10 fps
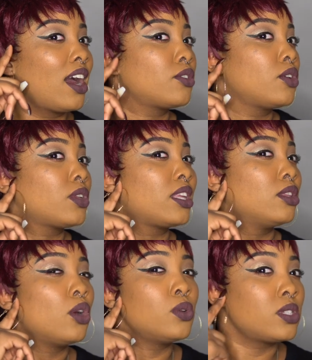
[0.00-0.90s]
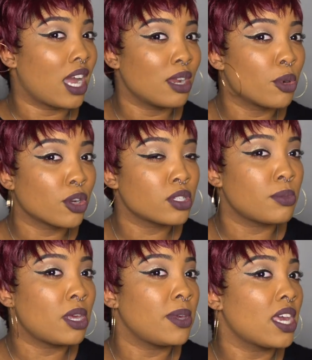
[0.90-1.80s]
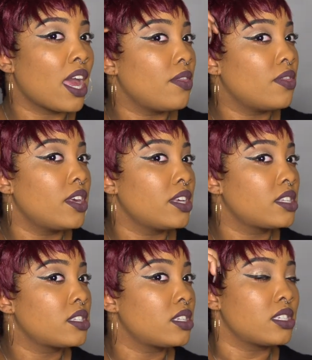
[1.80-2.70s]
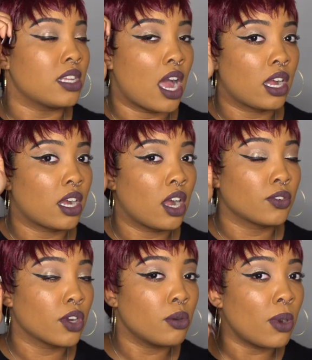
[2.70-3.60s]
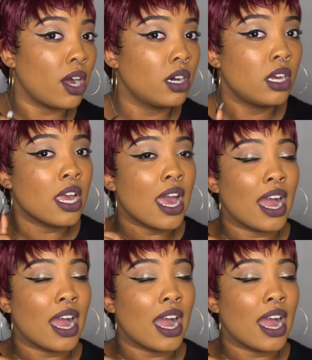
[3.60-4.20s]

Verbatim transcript: I don't know, like low sideburns maybe, and this does not cover it well.